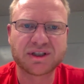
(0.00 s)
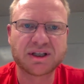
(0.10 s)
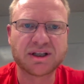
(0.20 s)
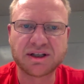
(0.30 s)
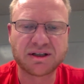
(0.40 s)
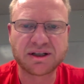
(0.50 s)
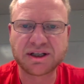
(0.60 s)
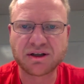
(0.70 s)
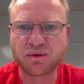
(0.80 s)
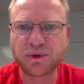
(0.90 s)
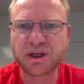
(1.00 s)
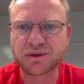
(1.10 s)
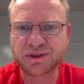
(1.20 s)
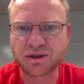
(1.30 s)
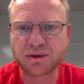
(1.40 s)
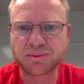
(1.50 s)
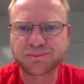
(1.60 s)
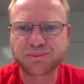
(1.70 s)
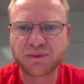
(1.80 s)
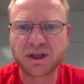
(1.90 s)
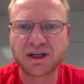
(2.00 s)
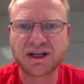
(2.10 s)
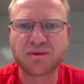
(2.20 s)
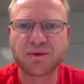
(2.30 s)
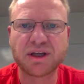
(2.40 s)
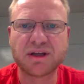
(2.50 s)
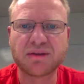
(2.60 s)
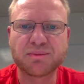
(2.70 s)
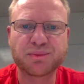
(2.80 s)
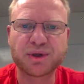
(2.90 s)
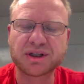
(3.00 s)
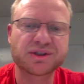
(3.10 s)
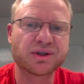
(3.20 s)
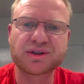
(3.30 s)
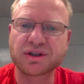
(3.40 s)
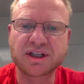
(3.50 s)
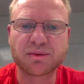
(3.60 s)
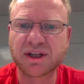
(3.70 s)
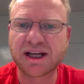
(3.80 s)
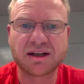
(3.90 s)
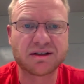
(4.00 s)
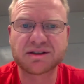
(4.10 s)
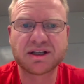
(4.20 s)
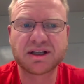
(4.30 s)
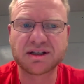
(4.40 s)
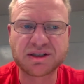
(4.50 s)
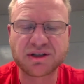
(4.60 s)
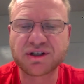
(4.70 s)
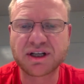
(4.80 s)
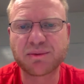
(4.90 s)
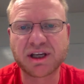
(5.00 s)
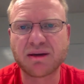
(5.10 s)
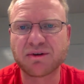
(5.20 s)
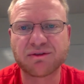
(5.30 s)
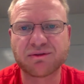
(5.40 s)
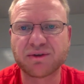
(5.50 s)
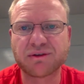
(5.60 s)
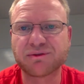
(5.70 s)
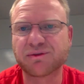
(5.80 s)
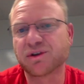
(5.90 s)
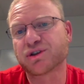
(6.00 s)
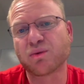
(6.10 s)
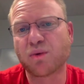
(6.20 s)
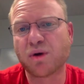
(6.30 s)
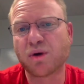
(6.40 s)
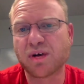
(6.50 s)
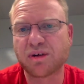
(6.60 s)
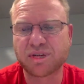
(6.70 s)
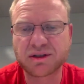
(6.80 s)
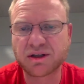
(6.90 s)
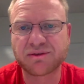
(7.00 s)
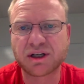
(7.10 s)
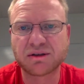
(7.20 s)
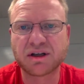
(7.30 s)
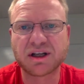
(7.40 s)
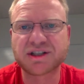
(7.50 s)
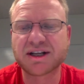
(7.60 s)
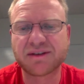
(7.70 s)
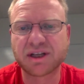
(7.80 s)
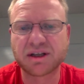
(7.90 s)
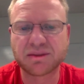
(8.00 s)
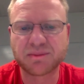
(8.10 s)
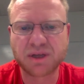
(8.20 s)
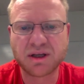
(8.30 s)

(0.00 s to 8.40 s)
in a week or so. And then we put a search on top of that, and essentially that became a version 1 of our Knowledge Navigator.